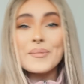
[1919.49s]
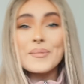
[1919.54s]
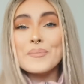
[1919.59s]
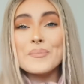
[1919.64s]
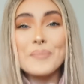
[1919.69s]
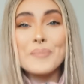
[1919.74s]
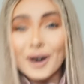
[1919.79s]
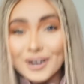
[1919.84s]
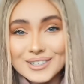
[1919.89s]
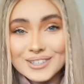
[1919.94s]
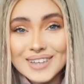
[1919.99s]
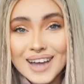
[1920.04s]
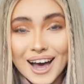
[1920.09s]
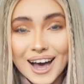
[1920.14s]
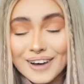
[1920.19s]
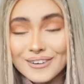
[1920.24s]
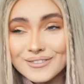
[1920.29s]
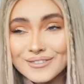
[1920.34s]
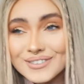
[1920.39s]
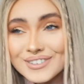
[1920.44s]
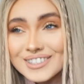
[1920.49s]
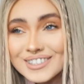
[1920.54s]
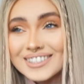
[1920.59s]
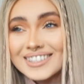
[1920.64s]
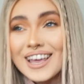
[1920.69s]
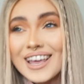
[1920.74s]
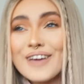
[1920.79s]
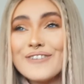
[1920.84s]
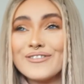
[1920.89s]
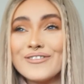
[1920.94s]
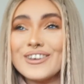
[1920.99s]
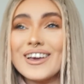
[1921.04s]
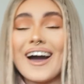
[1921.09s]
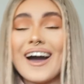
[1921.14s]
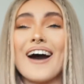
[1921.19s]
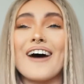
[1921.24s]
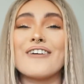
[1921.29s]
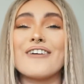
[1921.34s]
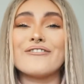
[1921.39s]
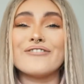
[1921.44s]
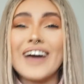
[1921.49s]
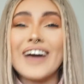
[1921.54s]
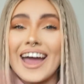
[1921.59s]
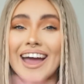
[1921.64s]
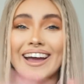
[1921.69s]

must-haves if you have a